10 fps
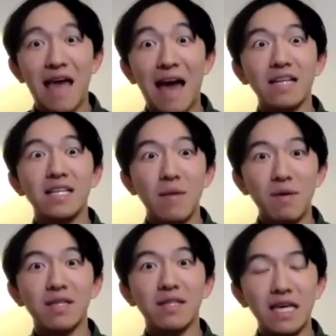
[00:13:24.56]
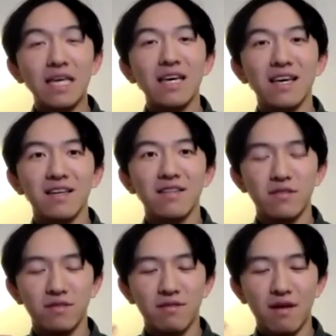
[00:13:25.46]
academically,
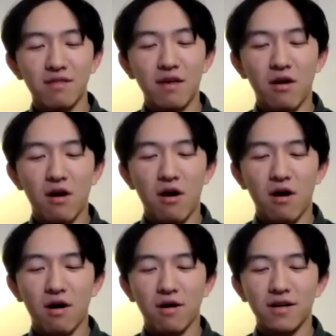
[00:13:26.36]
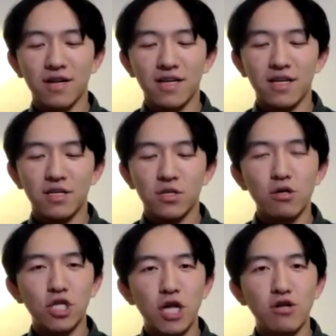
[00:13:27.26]
there are certain
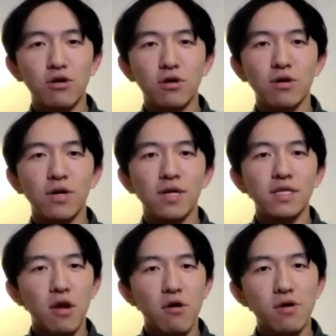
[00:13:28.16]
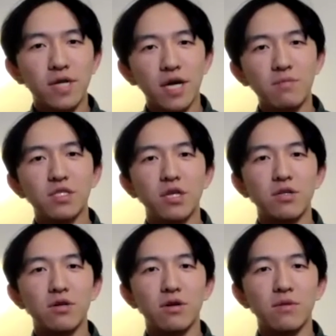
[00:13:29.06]
gender stereotypes,
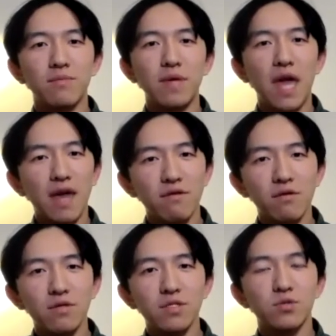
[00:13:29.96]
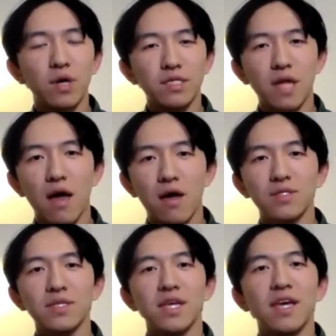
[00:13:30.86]
gender behaviors, dress
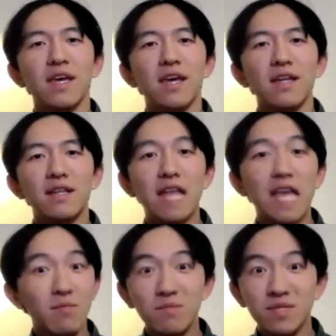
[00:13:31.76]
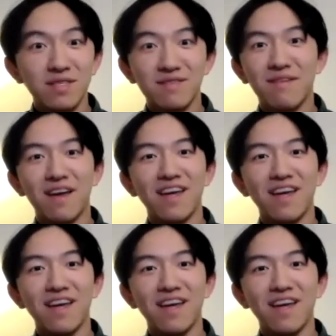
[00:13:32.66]
styles, names, right?